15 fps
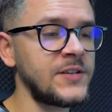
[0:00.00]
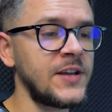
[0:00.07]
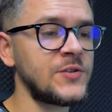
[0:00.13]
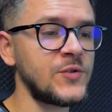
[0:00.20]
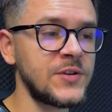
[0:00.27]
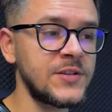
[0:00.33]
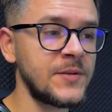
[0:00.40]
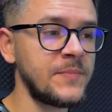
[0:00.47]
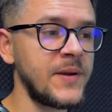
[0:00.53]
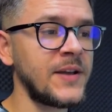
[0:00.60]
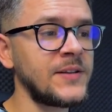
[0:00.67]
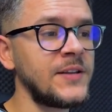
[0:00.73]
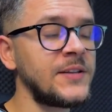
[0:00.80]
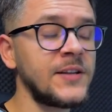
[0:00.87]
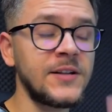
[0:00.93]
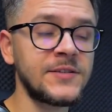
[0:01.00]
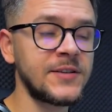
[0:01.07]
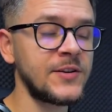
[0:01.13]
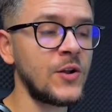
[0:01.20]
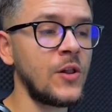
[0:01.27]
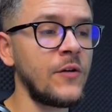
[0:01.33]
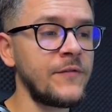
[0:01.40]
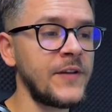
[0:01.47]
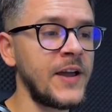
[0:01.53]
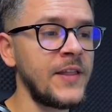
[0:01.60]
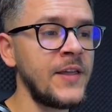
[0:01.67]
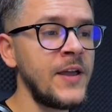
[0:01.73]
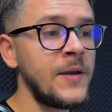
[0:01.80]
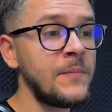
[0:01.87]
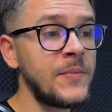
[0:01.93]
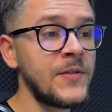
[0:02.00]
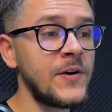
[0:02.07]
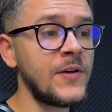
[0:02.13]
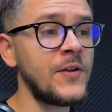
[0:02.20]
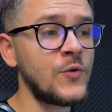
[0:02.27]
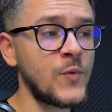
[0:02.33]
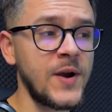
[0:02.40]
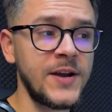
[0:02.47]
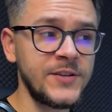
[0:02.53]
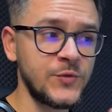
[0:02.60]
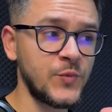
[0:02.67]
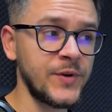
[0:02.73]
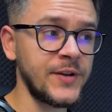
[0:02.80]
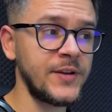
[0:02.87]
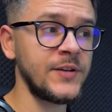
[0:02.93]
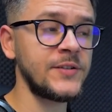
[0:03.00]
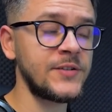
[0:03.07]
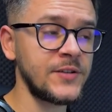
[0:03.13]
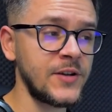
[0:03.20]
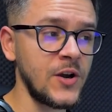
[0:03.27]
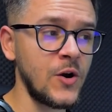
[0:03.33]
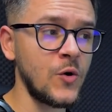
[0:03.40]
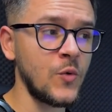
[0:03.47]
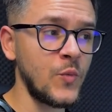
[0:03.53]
address and bank details and all of that. But otherwise, we're good to go.